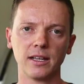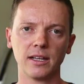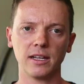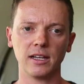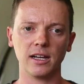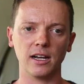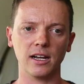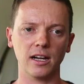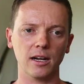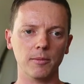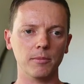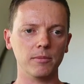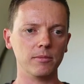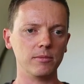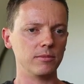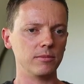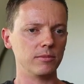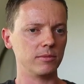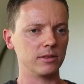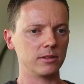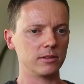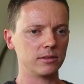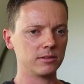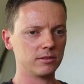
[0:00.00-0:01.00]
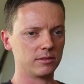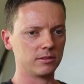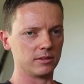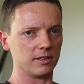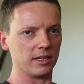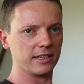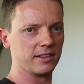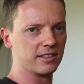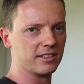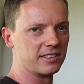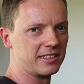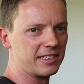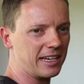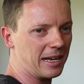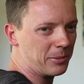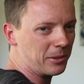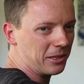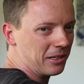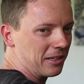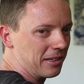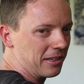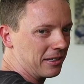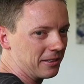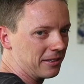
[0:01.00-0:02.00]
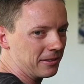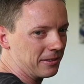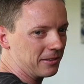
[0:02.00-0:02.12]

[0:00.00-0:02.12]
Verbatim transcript: um, like the scapula